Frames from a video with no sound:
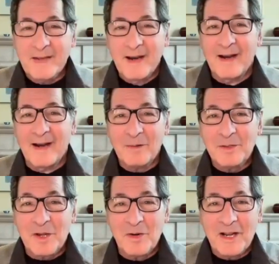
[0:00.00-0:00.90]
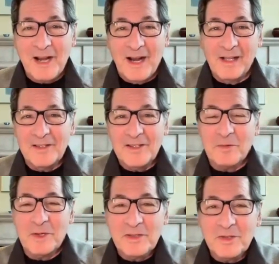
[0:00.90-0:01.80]
I was going to college. I
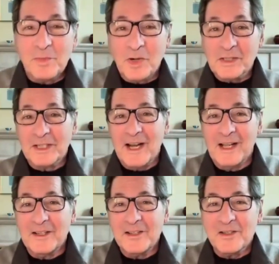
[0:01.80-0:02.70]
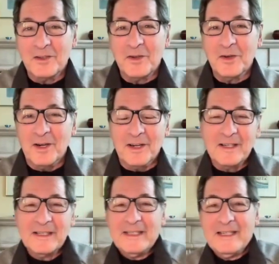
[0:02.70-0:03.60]
went to Brooklyn College in New York,
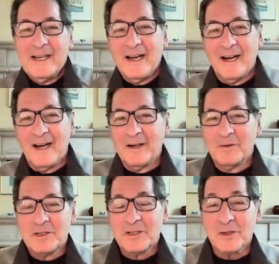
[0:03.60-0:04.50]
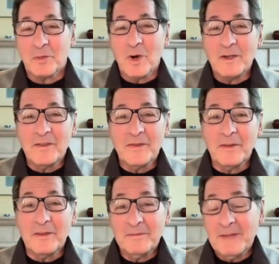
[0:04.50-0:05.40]
which is a
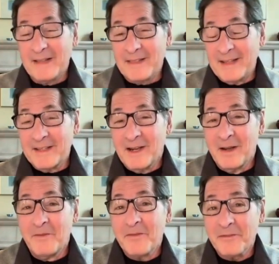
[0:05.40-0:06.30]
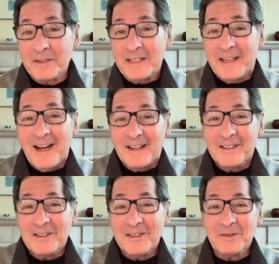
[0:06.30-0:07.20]
wonderful, at that time, free
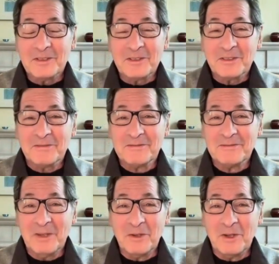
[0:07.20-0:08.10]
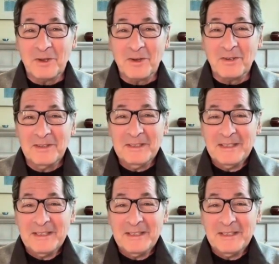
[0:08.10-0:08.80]
college, which no longer